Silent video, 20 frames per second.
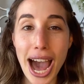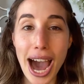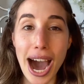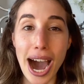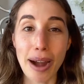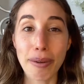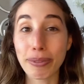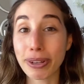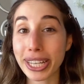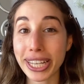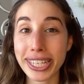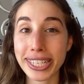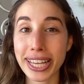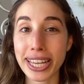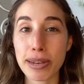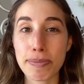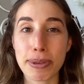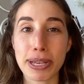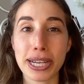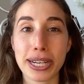I'm really
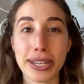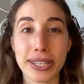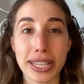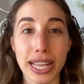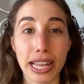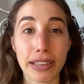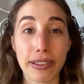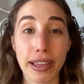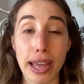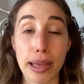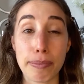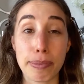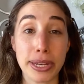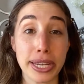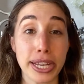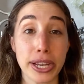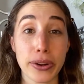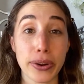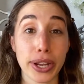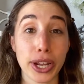excited because I had been
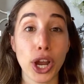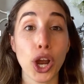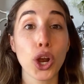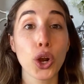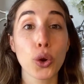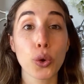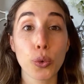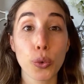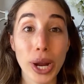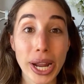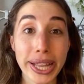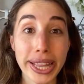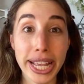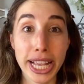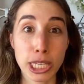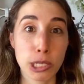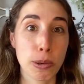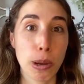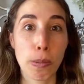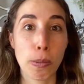hearing great
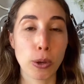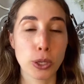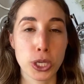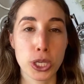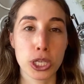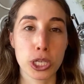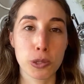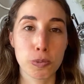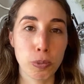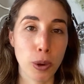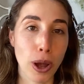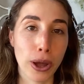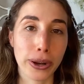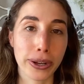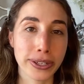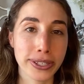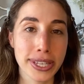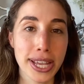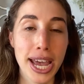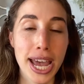things about most of these
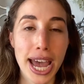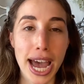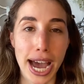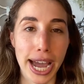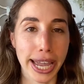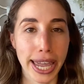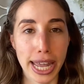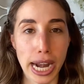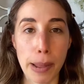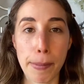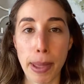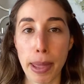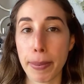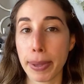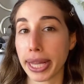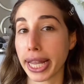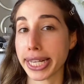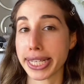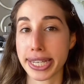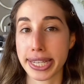products. Again, I may be
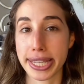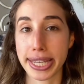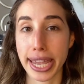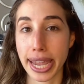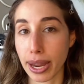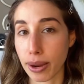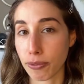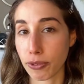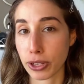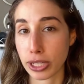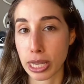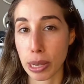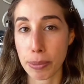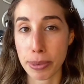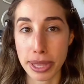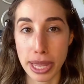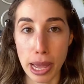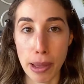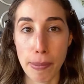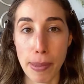late to the game for some of
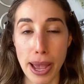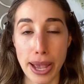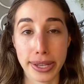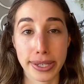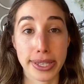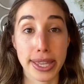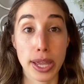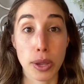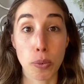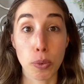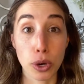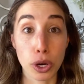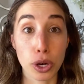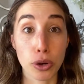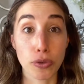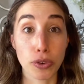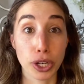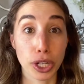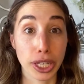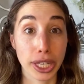them as they were
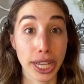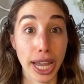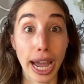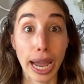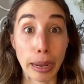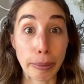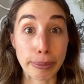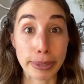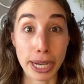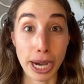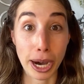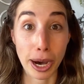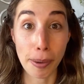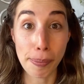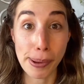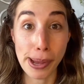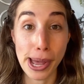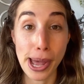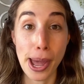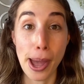really hyped up,
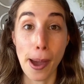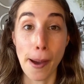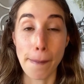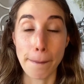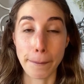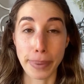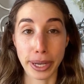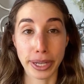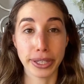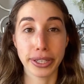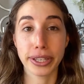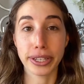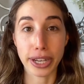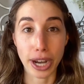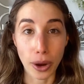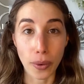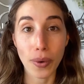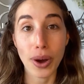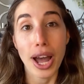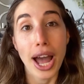but you
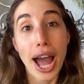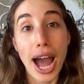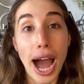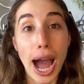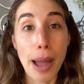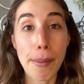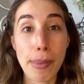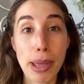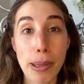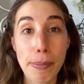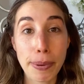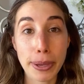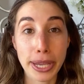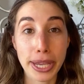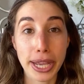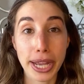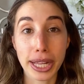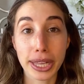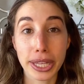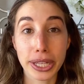know, I may be
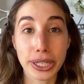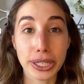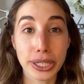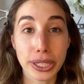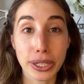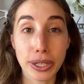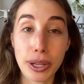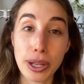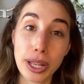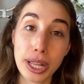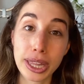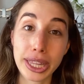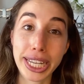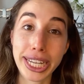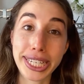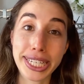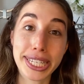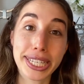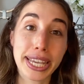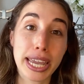a little
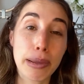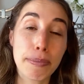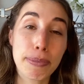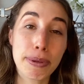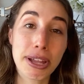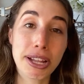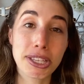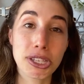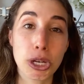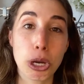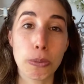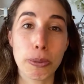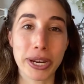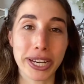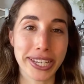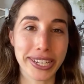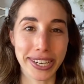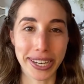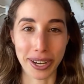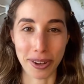late to the game, but that's no big
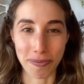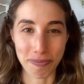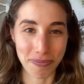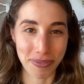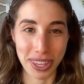deal.